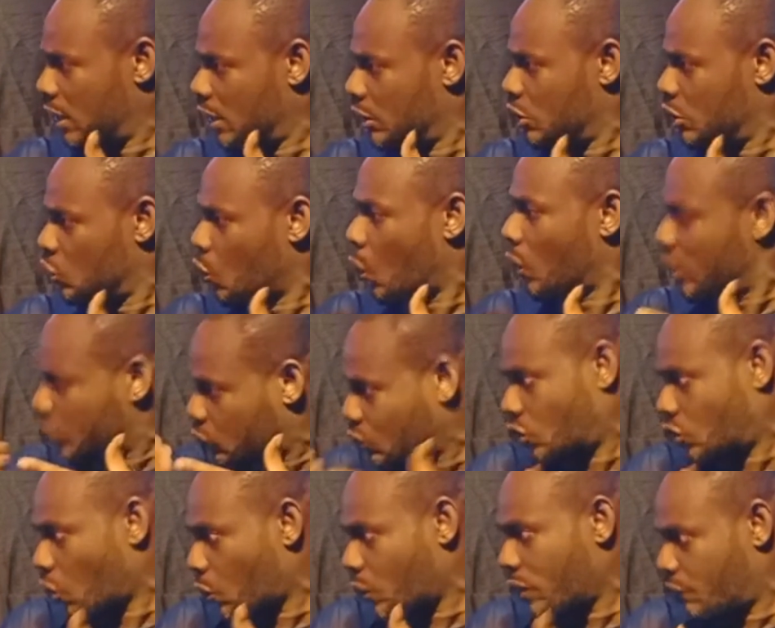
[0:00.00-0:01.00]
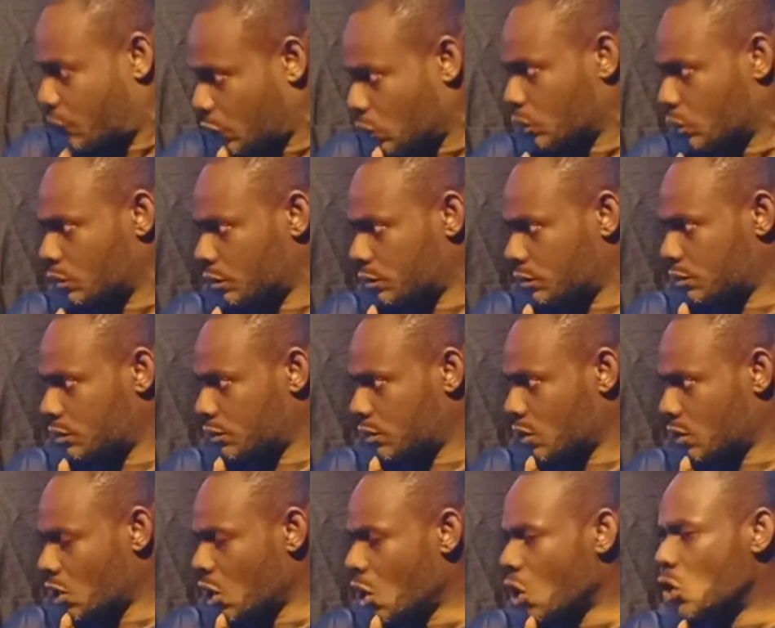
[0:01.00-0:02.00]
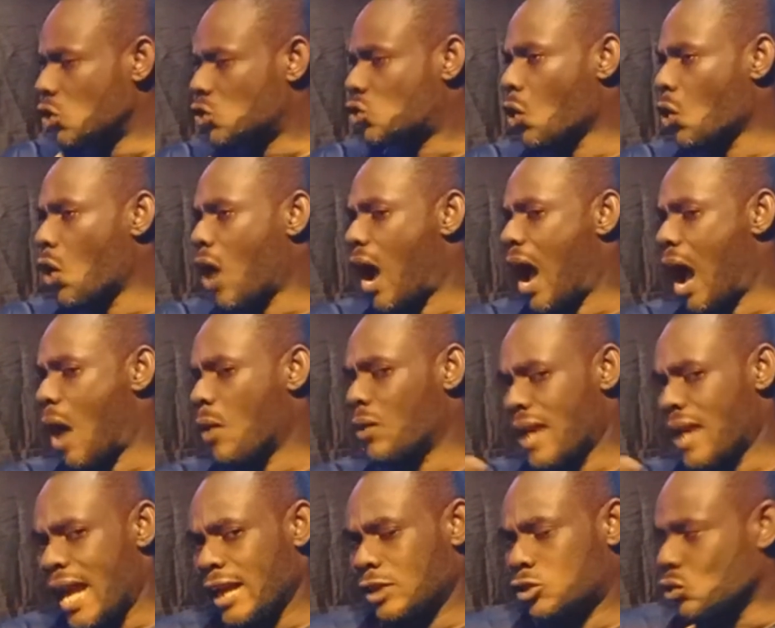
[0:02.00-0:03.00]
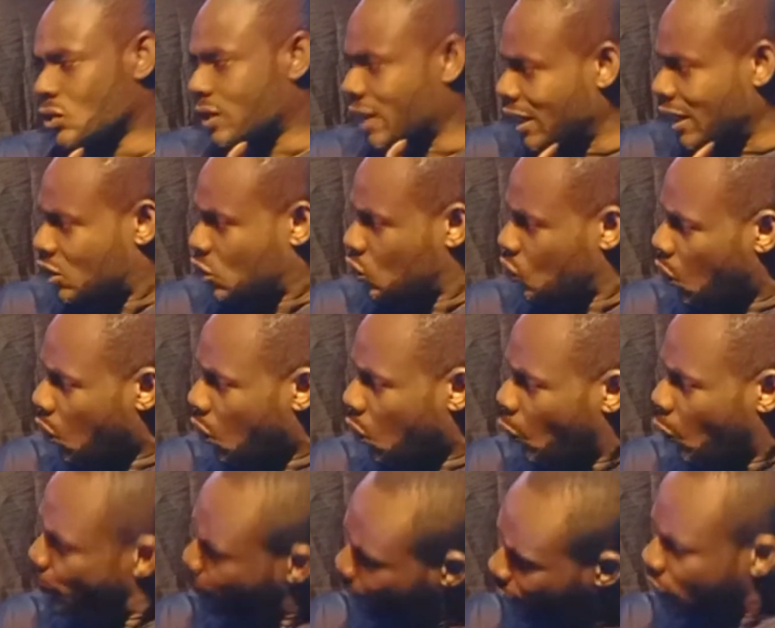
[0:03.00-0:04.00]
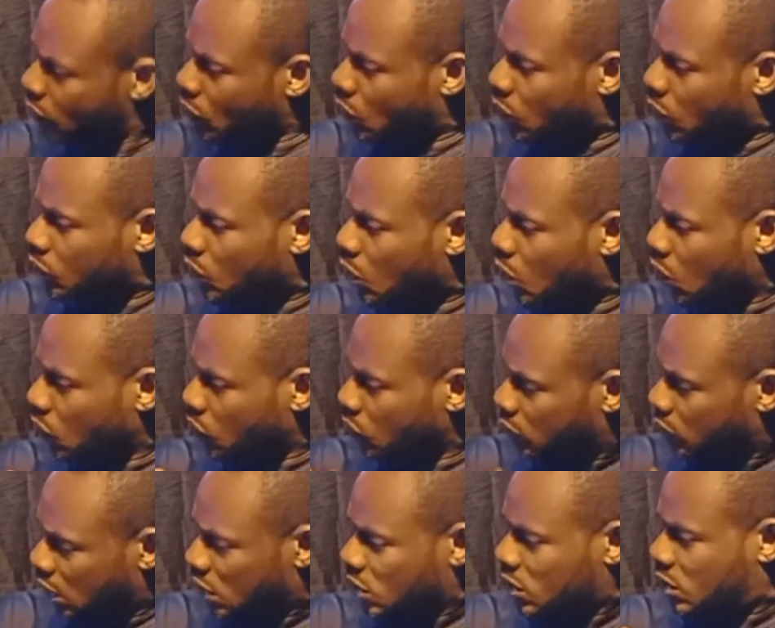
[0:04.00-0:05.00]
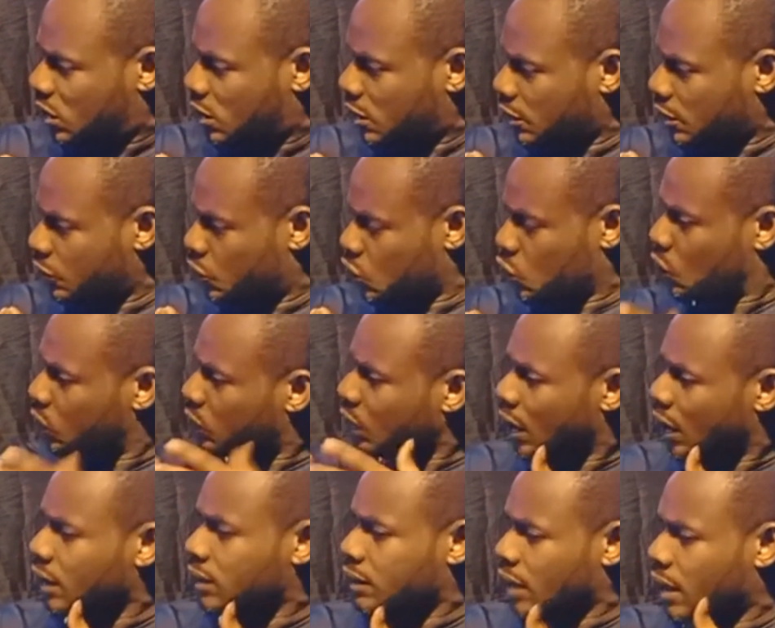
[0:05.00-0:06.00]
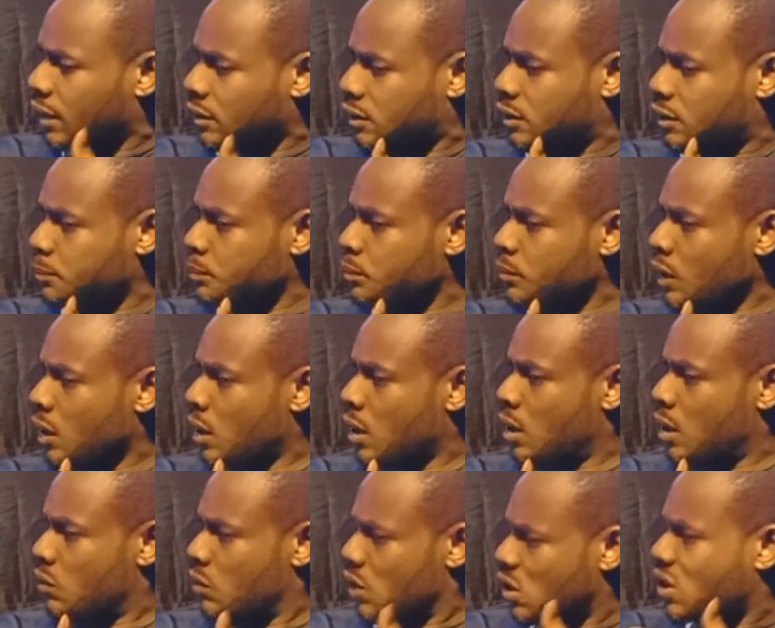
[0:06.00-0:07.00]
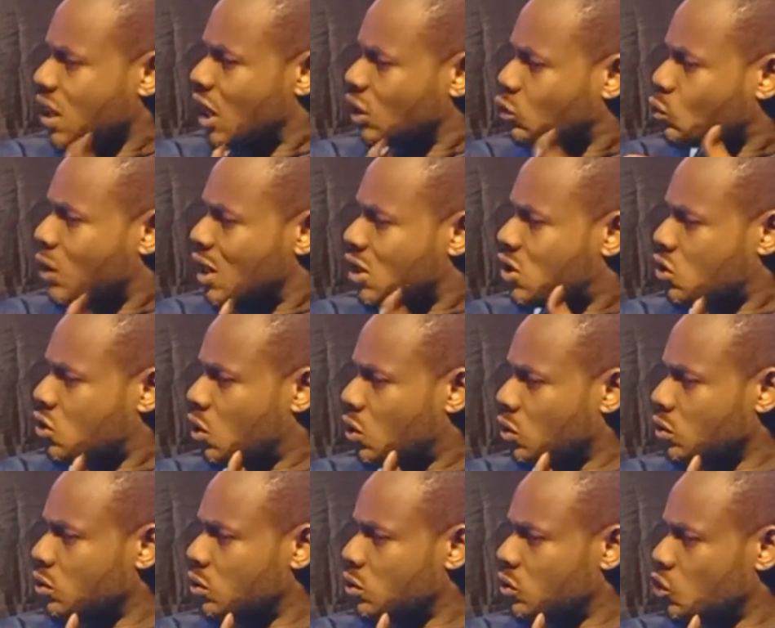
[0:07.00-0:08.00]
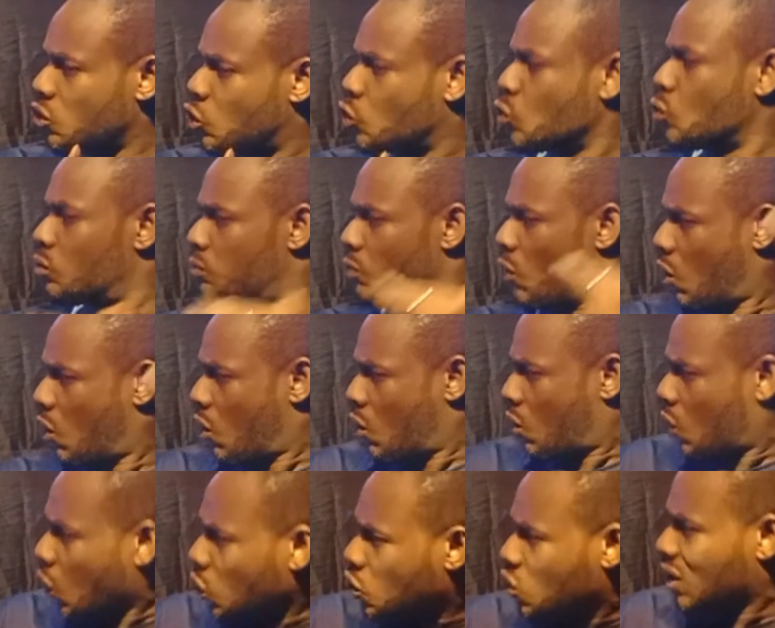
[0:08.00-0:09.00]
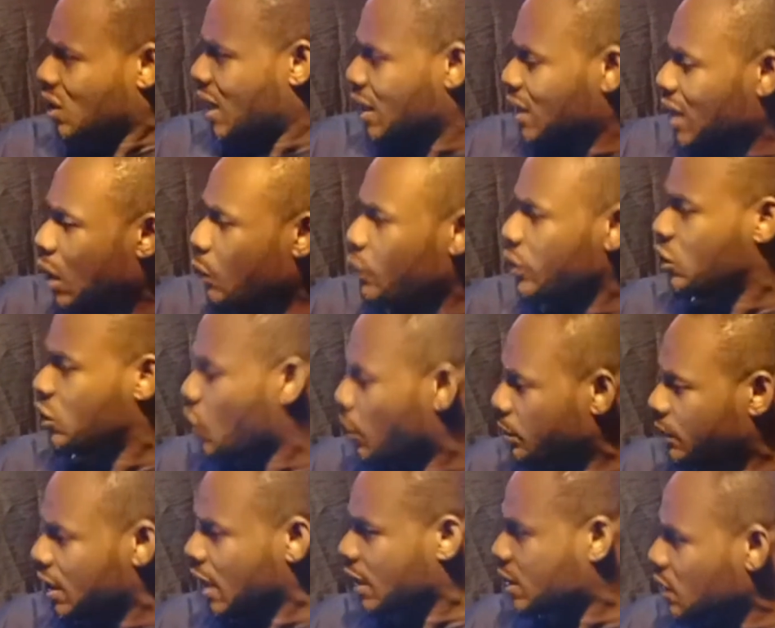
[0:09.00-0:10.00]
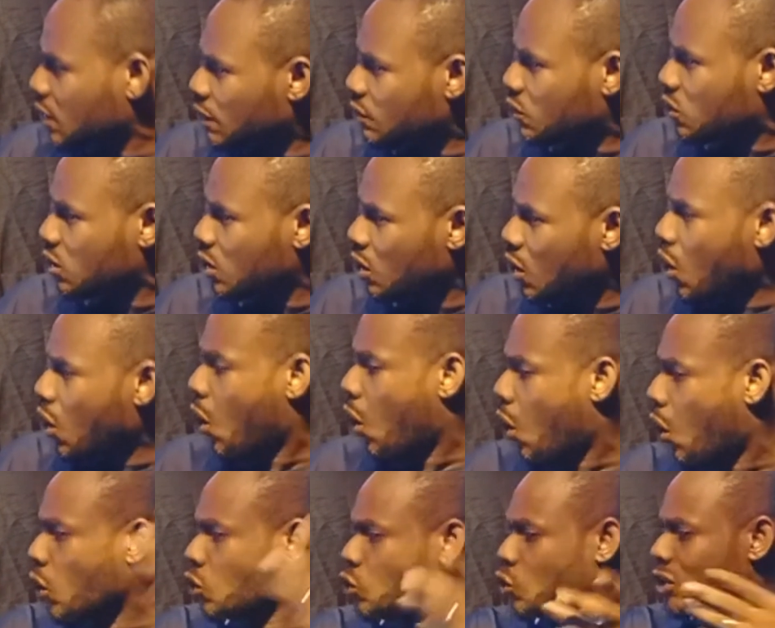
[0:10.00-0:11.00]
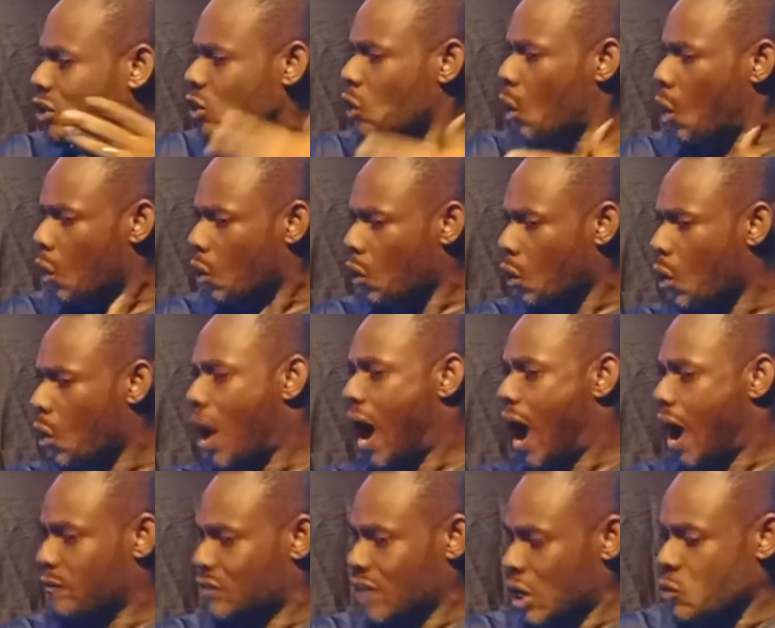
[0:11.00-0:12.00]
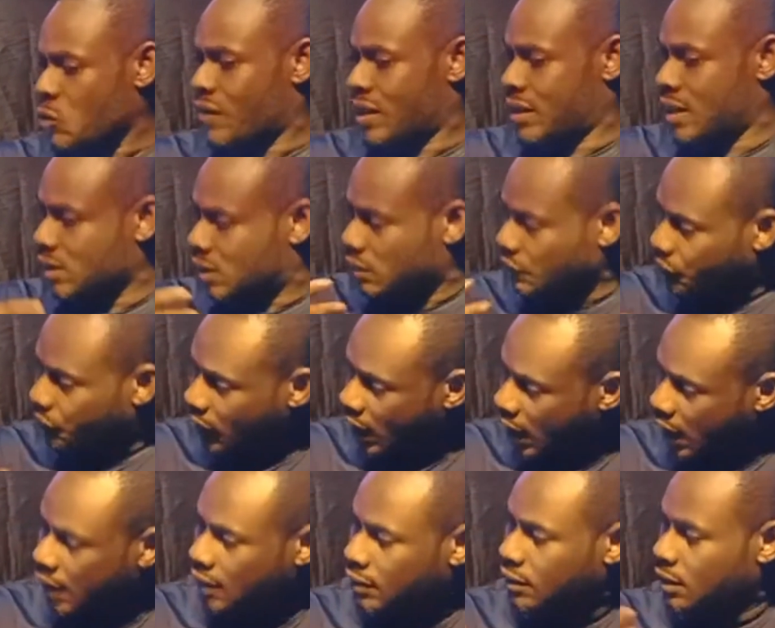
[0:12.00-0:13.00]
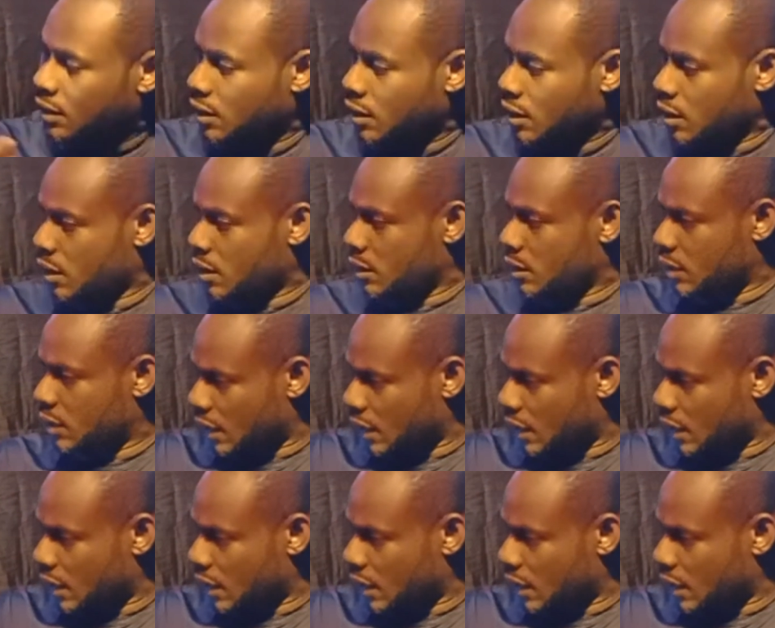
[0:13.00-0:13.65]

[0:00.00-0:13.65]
your literature review. So I would like to get your opinion on this. Do you think that research question should occur together with the objectives, or should it occur after you've identified the